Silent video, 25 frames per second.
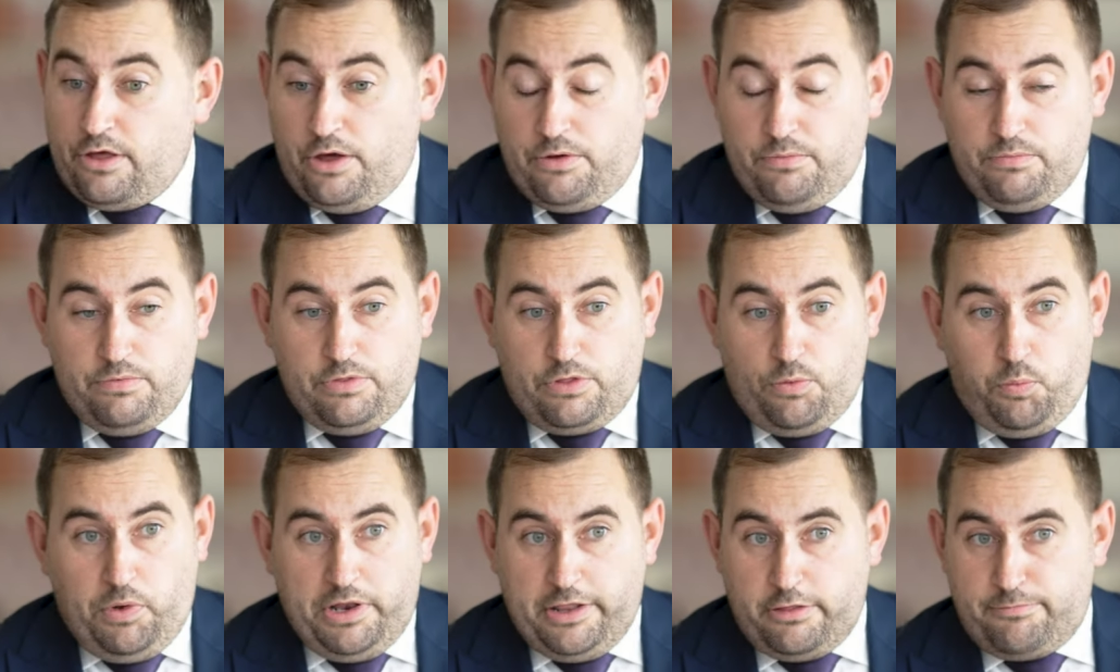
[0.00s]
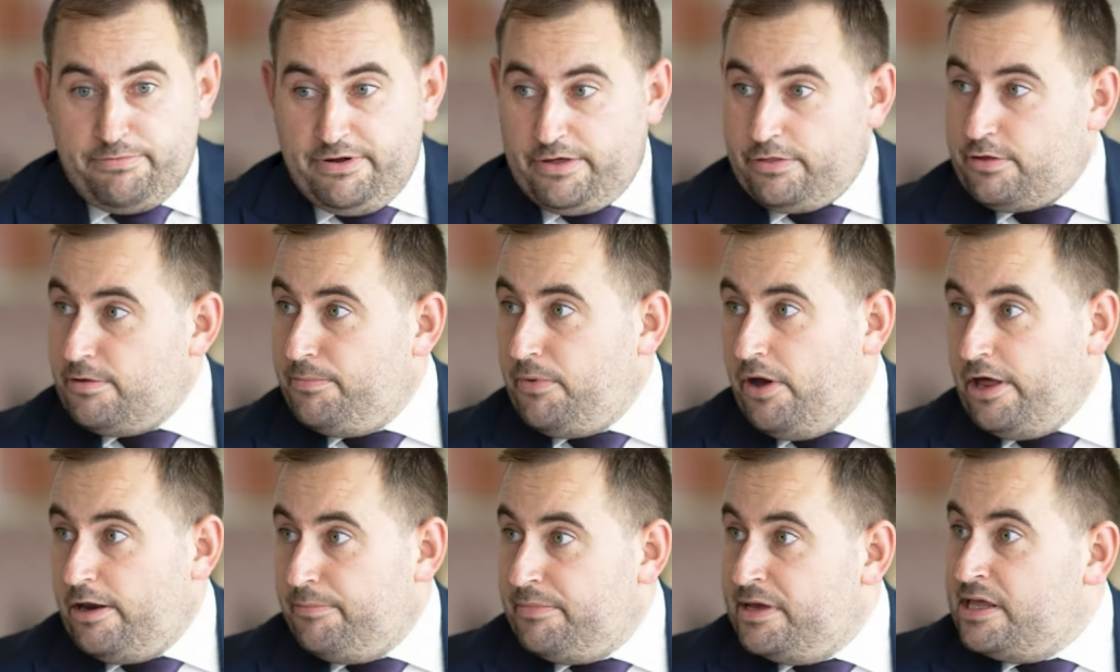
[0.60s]
so one that springs to
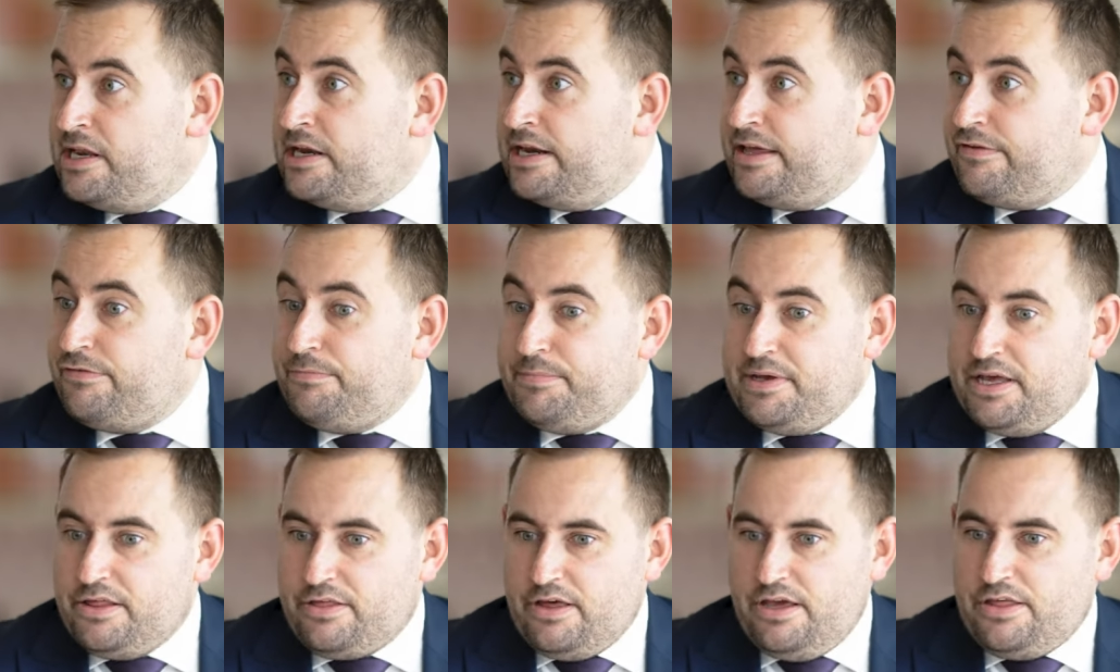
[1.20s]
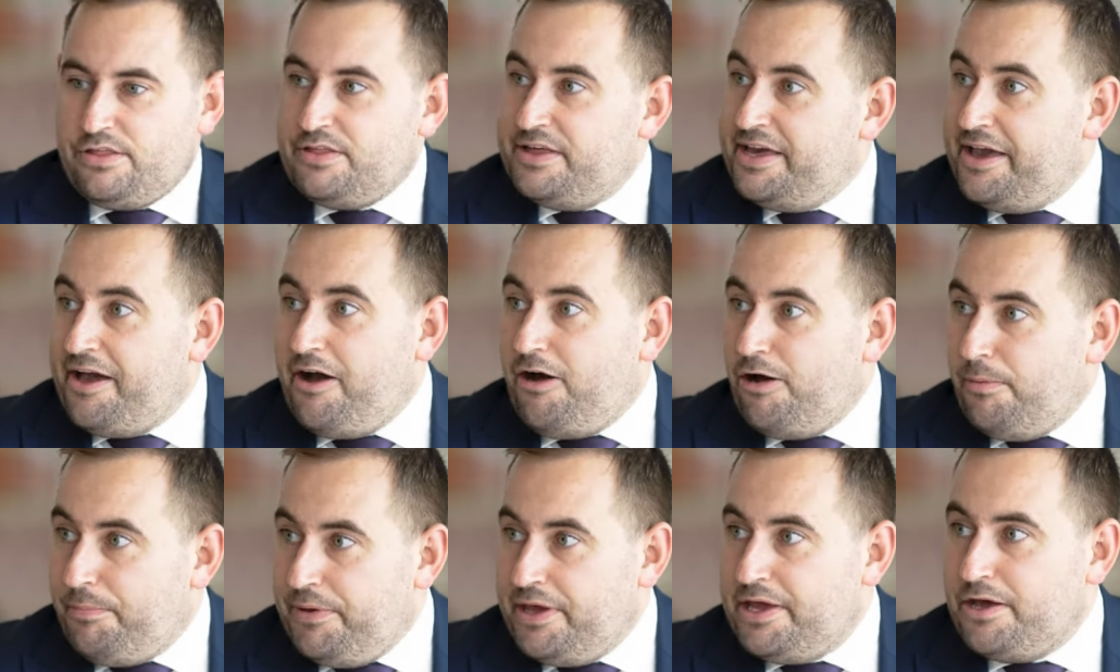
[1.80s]
mind immediately for me is the
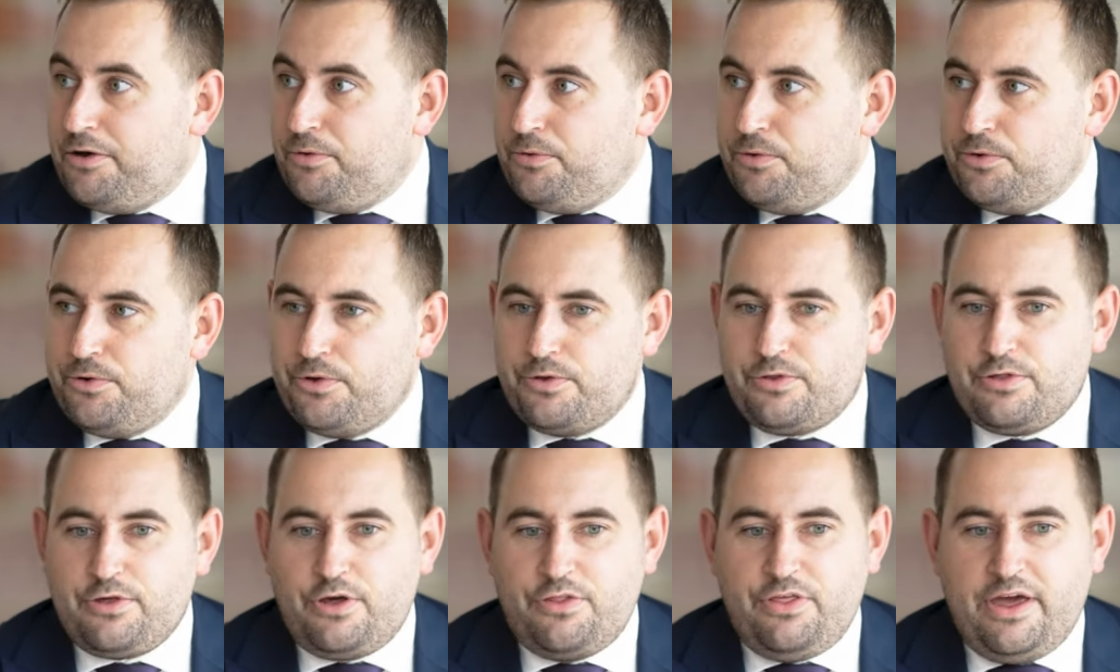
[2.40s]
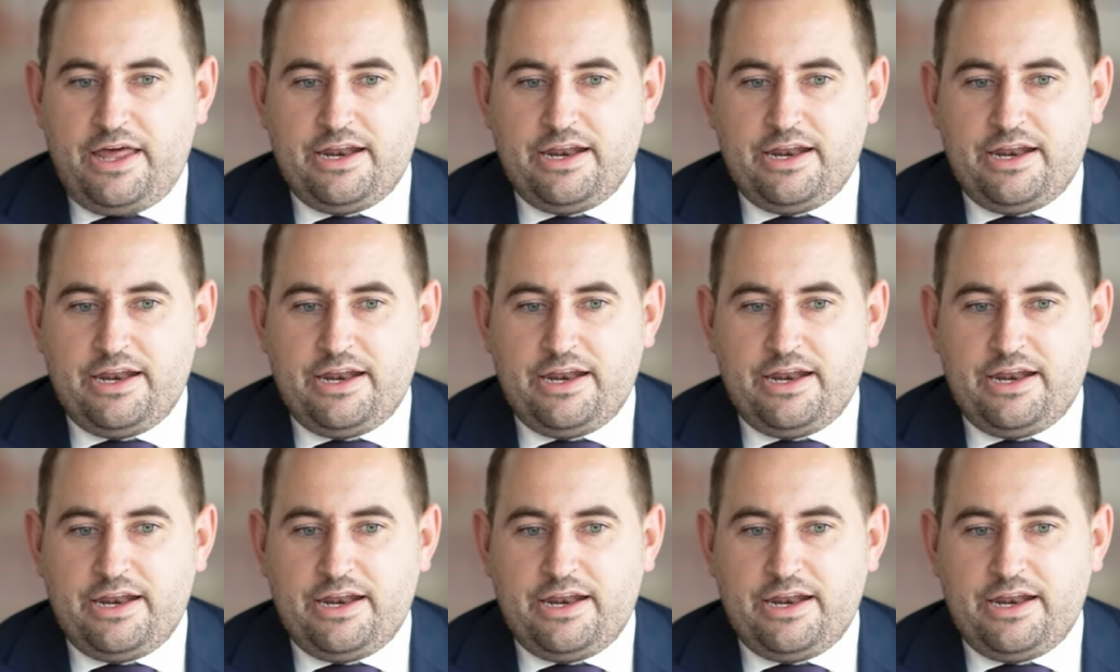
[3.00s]
ERP Award. So